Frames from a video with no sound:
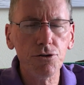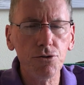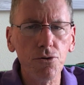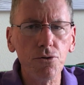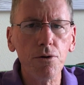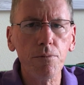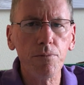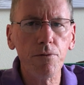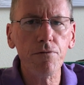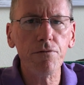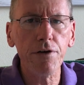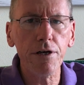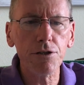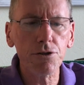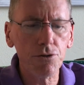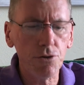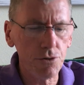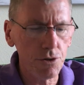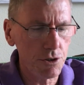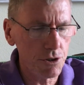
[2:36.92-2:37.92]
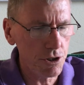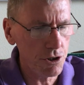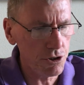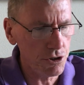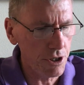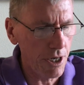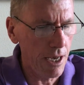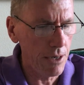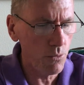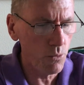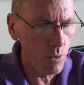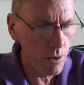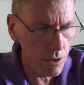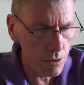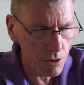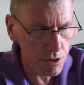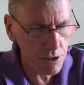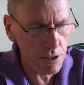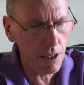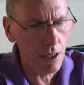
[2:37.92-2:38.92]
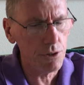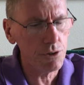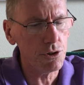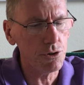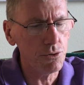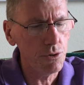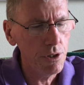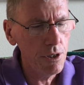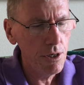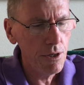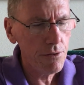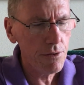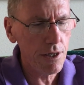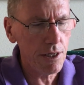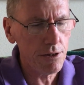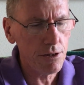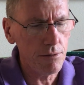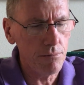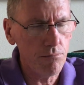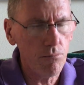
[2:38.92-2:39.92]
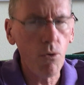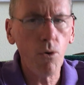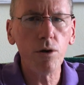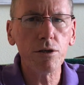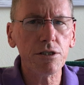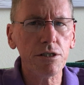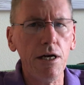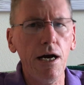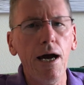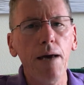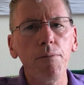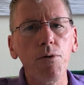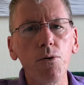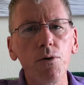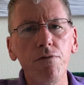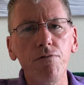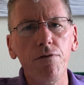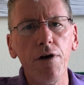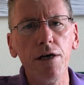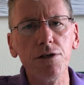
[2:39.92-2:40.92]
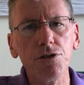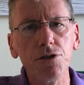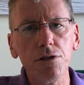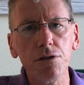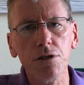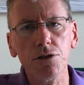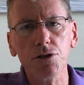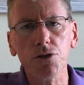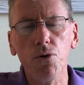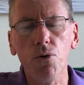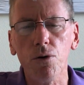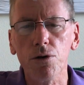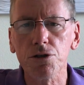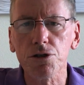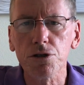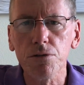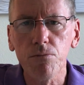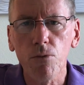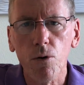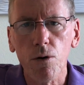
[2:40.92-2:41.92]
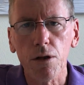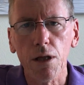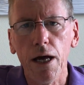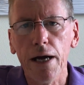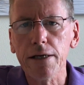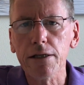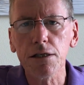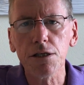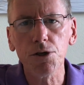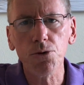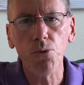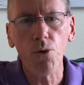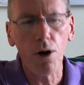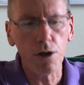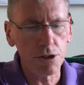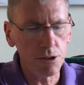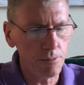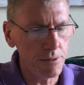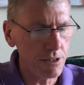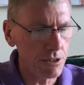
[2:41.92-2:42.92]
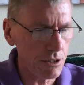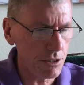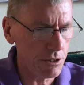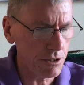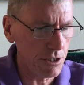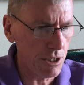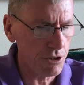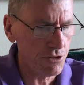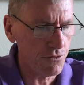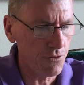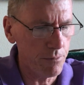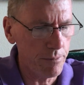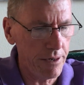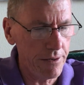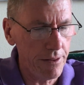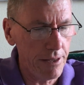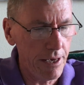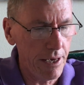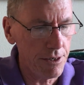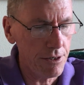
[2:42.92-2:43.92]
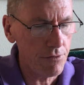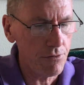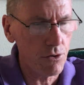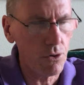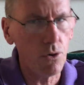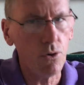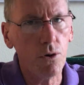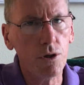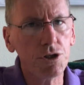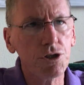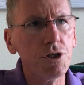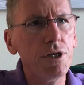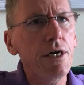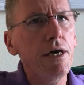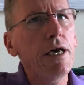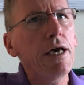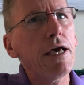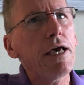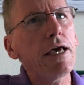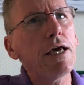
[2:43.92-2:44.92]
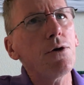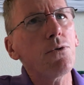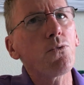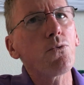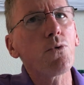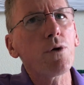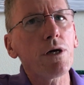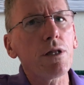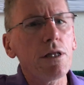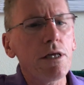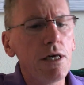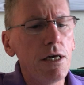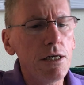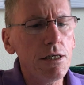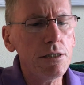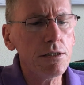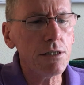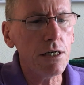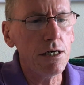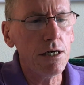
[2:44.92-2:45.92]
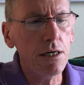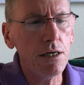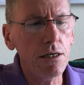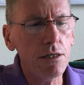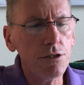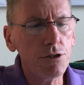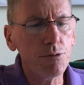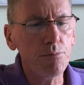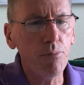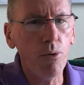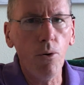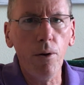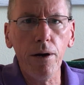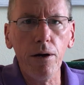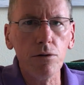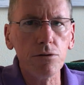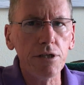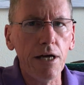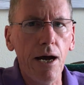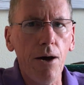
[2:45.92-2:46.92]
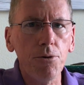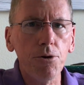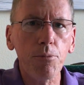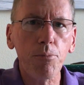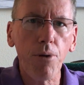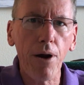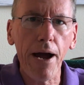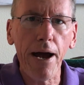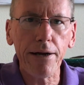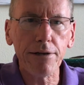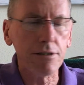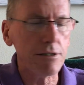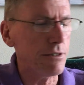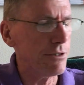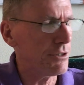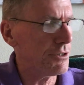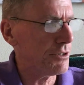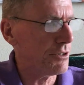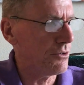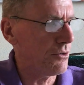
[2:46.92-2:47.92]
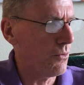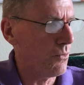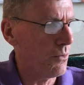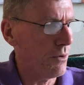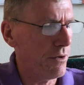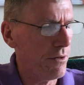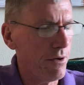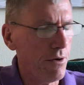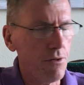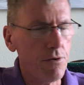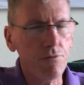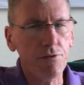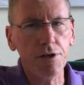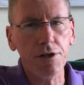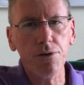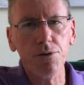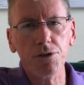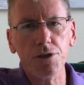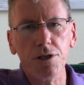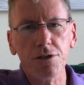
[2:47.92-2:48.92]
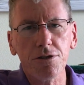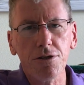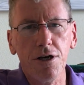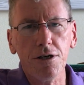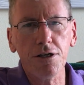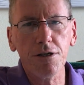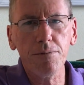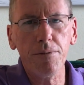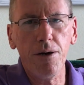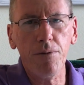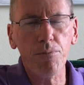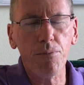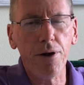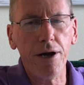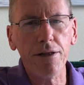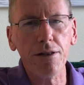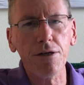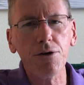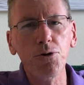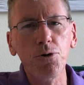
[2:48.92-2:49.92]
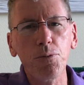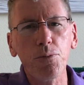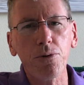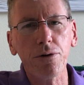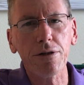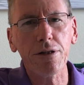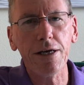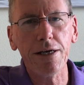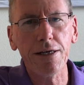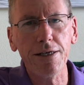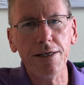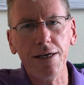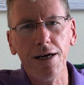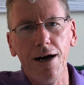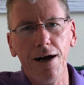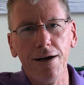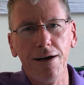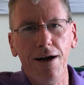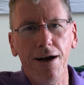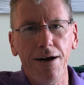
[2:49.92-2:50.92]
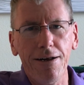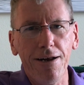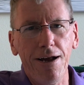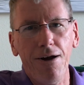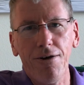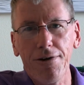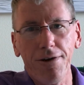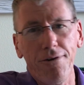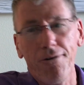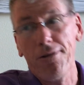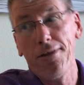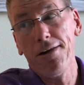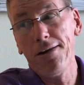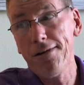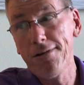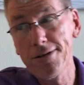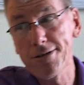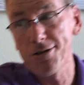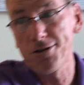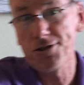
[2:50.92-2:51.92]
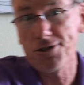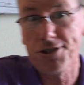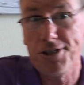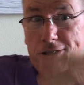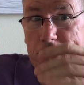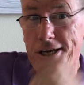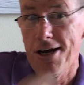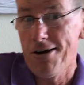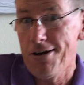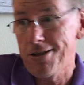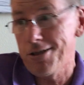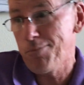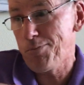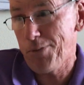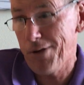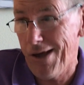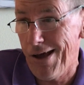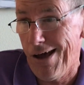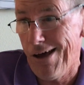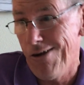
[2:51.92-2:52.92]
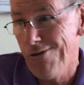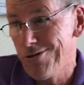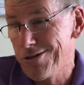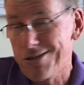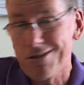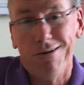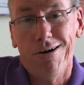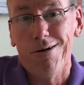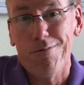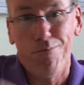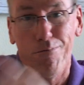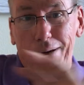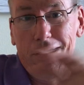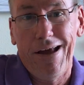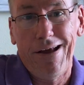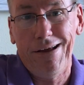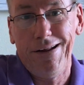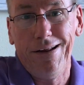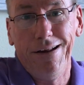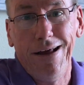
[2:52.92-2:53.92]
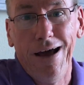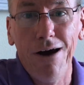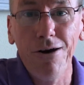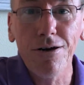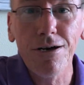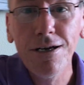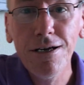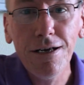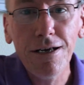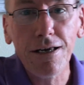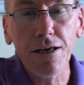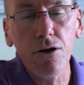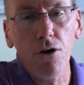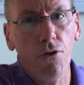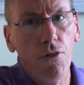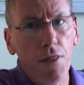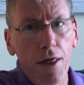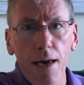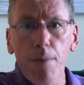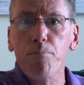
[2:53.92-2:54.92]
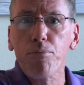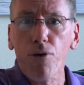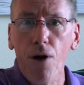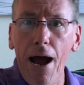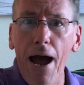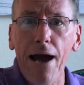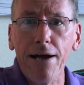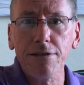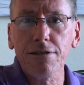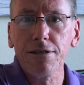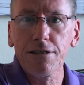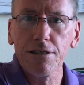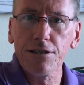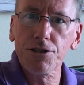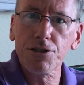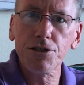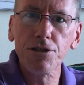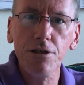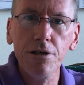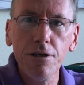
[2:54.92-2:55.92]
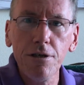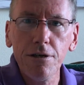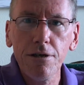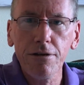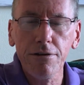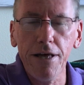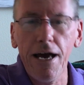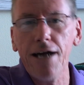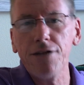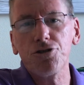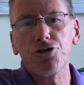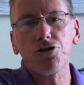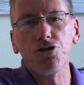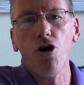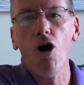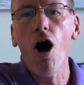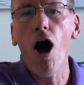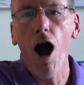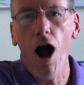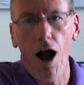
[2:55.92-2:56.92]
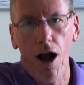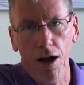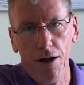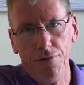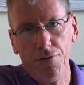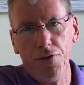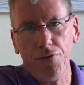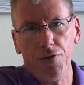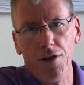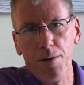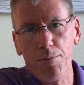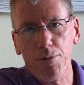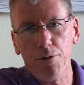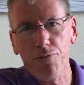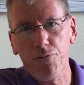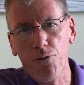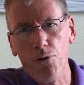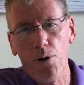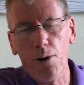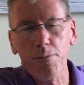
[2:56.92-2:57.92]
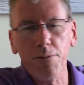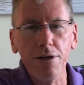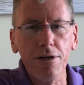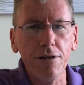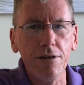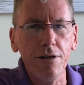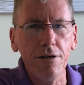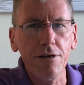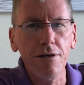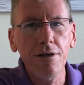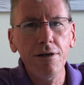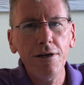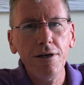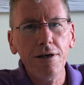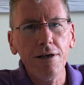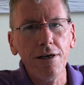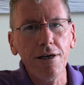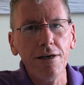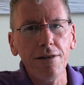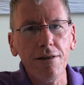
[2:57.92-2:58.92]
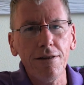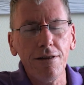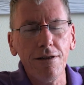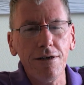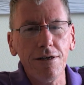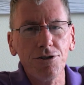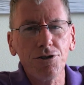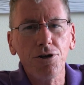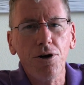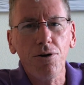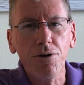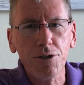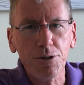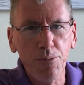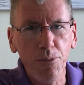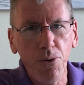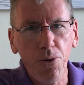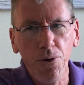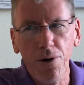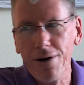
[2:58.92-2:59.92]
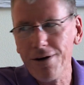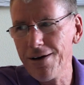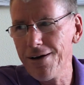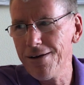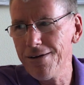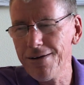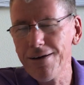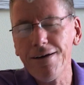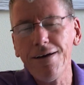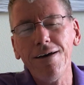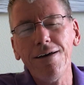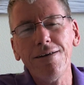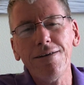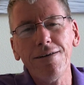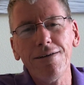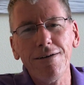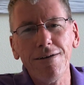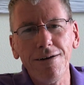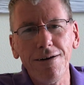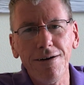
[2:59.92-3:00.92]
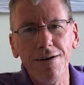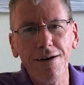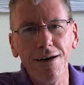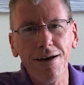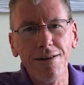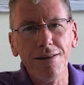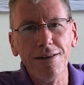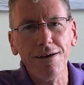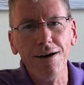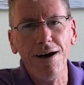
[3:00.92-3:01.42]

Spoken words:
your professional decision. I will tell you that the more time you invest in this course, the more likely you are to be successful by the end of the course. It really does boil down to practice. In one of the other videos I talked about Bradley Cooper and Lady Gaga and how, they didn't just sit down at the piano and start banging it out. They practiced that song that they performed in A Star Is Born and at